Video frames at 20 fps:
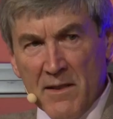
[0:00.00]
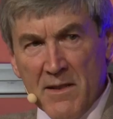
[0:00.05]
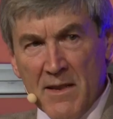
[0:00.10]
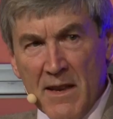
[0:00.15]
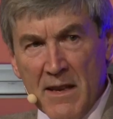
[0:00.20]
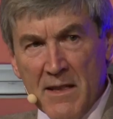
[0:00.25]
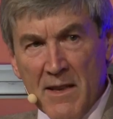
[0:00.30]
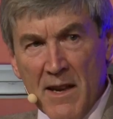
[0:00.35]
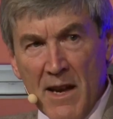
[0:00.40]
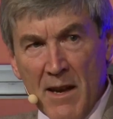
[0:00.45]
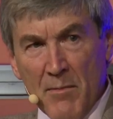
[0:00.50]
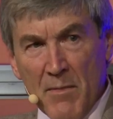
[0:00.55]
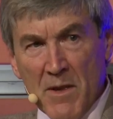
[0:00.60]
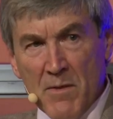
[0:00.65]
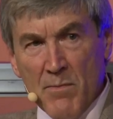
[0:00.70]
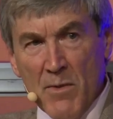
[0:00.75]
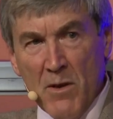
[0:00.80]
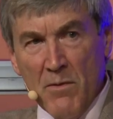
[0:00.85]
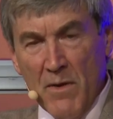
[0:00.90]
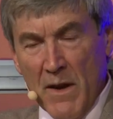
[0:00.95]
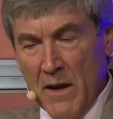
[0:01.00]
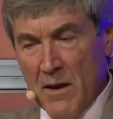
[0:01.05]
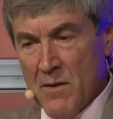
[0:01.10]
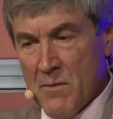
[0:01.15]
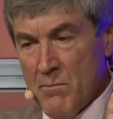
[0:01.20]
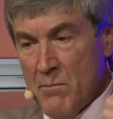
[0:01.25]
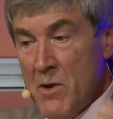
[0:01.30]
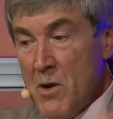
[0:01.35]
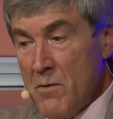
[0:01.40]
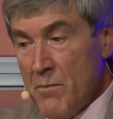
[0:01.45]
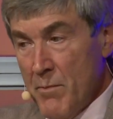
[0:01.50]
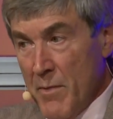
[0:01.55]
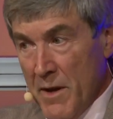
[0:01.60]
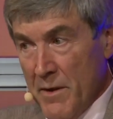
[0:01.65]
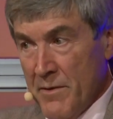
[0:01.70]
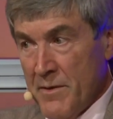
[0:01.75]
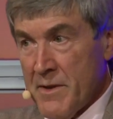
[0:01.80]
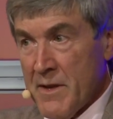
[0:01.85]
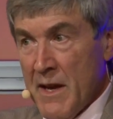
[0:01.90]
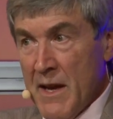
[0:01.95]
to say time is moving because
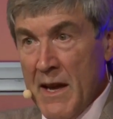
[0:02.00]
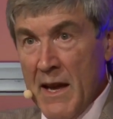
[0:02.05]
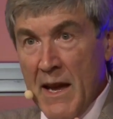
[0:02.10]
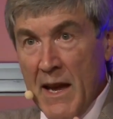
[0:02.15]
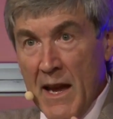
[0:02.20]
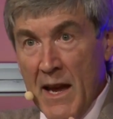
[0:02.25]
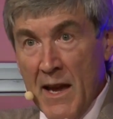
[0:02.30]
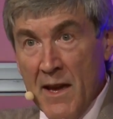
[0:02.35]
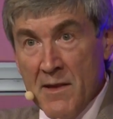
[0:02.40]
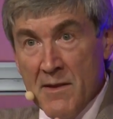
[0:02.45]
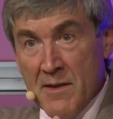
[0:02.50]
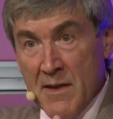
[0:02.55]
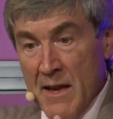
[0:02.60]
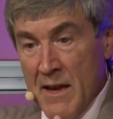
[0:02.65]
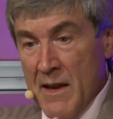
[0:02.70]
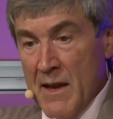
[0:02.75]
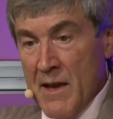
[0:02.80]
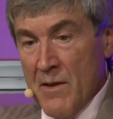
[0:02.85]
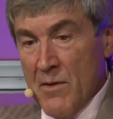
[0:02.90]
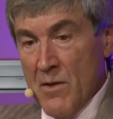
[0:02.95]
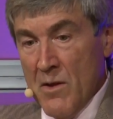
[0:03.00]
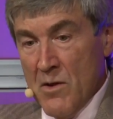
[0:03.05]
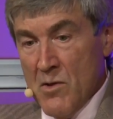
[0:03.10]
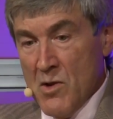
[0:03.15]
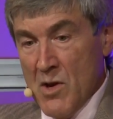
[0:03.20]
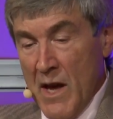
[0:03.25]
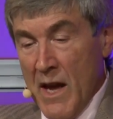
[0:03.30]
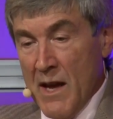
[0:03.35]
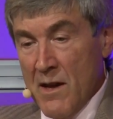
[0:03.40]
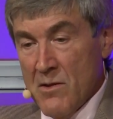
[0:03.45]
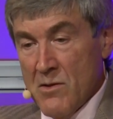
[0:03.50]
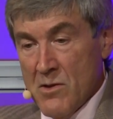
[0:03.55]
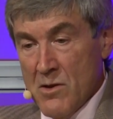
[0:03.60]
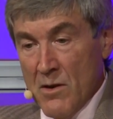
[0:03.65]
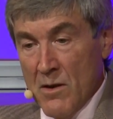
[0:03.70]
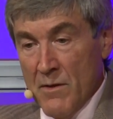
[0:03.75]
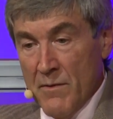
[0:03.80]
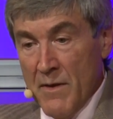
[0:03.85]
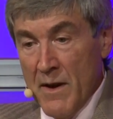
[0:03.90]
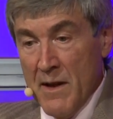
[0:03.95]
movement is the change
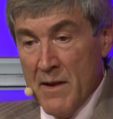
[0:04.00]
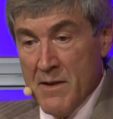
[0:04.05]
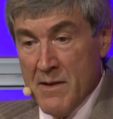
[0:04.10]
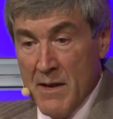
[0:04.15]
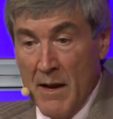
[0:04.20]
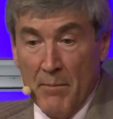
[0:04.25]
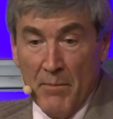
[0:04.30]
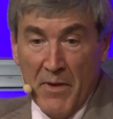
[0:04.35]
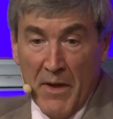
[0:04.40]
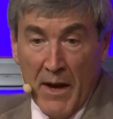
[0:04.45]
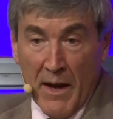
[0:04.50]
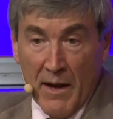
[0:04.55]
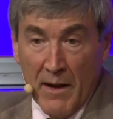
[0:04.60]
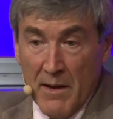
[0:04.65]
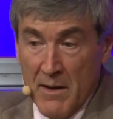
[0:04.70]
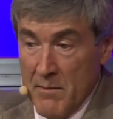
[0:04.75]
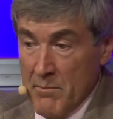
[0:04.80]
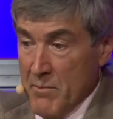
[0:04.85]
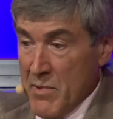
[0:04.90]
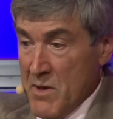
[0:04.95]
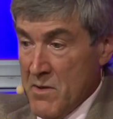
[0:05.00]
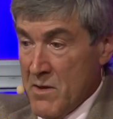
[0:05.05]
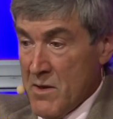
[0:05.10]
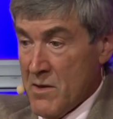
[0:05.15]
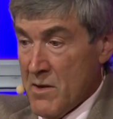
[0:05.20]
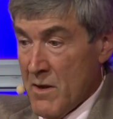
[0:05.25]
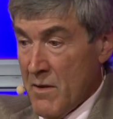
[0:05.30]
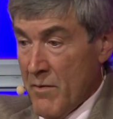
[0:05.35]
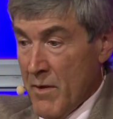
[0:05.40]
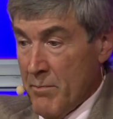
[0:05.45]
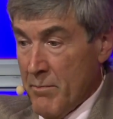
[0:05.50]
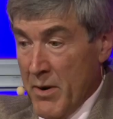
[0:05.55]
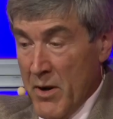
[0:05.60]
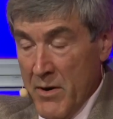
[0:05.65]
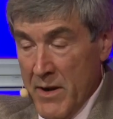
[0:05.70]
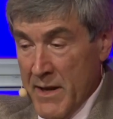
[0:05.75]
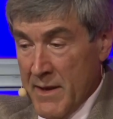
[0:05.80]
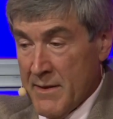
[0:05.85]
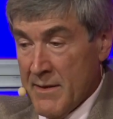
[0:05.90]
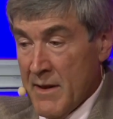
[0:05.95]
of something, position of a
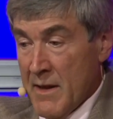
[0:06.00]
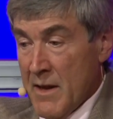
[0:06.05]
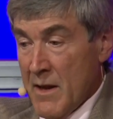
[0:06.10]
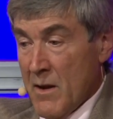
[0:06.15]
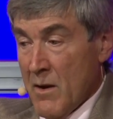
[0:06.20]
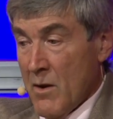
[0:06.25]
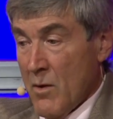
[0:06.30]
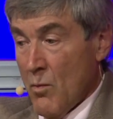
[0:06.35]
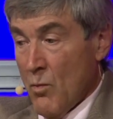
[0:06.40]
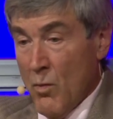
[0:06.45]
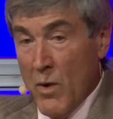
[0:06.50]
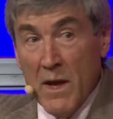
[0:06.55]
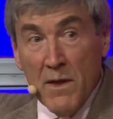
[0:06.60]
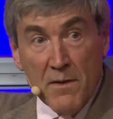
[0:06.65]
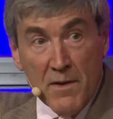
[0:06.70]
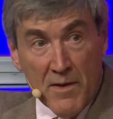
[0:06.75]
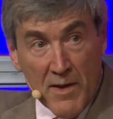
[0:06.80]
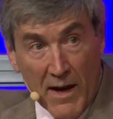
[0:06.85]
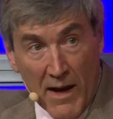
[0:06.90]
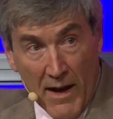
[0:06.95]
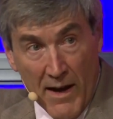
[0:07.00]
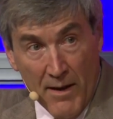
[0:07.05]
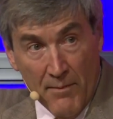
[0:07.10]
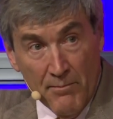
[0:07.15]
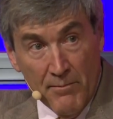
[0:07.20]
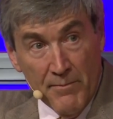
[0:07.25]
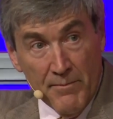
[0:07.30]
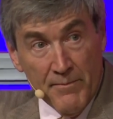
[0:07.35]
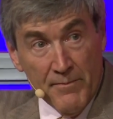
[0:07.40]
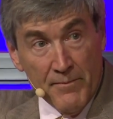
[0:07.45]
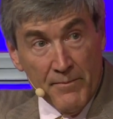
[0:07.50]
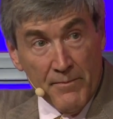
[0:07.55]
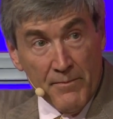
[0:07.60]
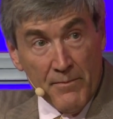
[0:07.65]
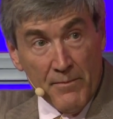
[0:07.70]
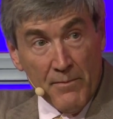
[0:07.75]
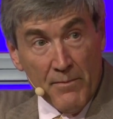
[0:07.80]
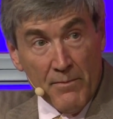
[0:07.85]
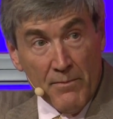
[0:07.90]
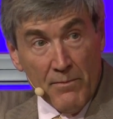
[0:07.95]
point with time.
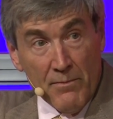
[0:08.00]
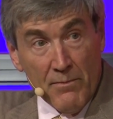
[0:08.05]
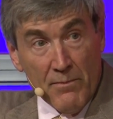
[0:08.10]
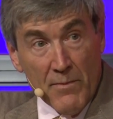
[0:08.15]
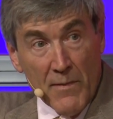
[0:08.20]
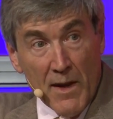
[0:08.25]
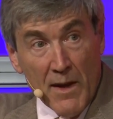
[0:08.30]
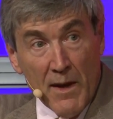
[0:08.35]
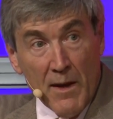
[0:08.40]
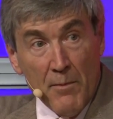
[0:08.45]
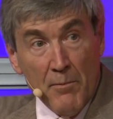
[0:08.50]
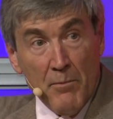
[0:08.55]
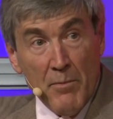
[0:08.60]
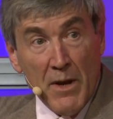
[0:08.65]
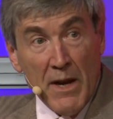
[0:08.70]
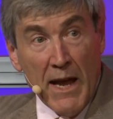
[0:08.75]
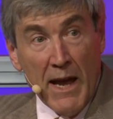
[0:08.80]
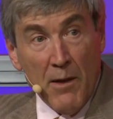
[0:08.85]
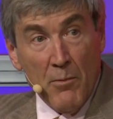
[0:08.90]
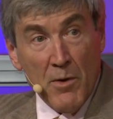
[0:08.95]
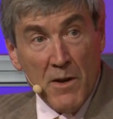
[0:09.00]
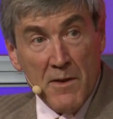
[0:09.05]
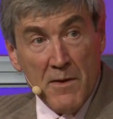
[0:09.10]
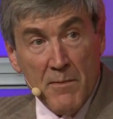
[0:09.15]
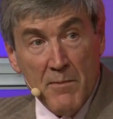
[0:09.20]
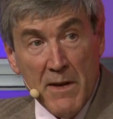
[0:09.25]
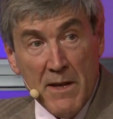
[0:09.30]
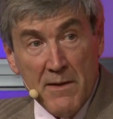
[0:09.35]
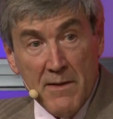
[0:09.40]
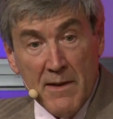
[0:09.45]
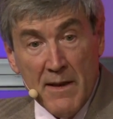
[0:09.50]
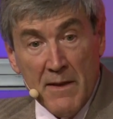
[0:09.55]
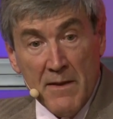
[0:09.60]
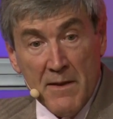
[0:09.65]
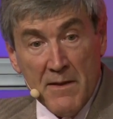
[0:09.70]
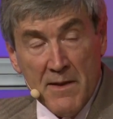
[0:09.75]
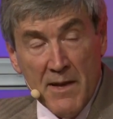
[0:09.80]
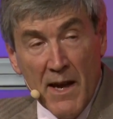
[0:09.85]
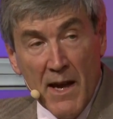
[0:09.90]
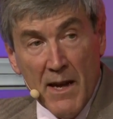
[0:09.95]
But how, what does it mean to say
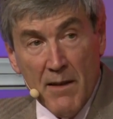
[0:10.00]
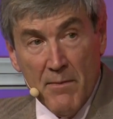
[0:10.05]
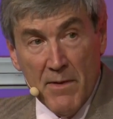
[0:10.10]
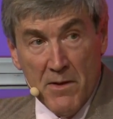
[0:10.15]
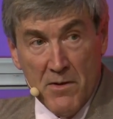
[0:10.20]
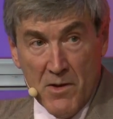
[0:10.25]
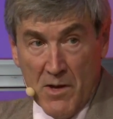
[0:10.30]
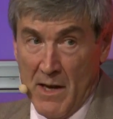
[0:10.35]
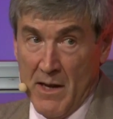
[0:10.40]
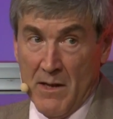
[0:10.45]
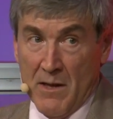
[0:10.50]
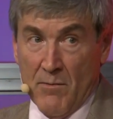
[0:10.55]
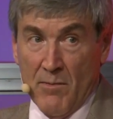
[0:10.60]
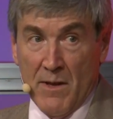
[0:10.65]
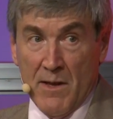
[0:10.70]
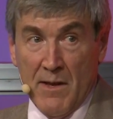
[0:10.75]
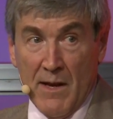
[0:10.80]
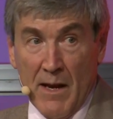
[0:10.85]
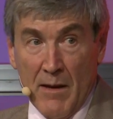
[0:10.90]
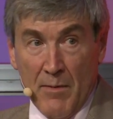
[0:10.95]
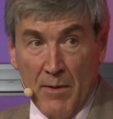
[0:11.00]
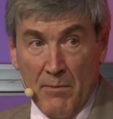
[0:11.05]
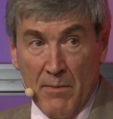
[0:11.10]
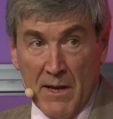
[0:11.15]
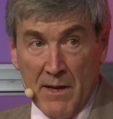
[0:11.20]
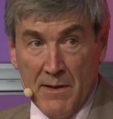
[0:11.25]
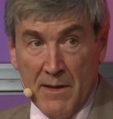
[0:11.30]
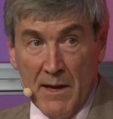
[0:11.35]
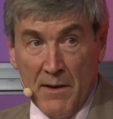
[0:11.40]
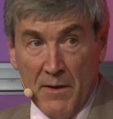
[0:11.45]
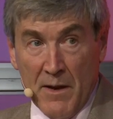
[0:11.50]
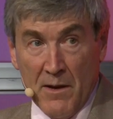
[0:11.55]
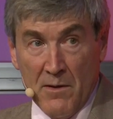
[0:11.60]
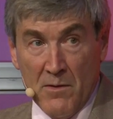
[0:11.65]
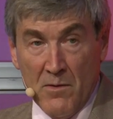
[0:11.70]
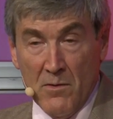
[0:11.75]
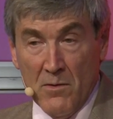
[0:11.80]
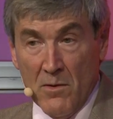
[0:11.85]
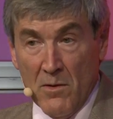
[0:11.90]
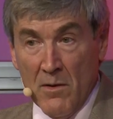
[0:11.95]
that time is changing with time? It means nothing
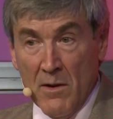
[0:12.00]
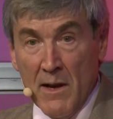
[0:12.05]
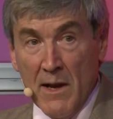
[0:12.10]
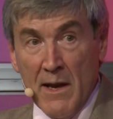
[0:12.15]
at all.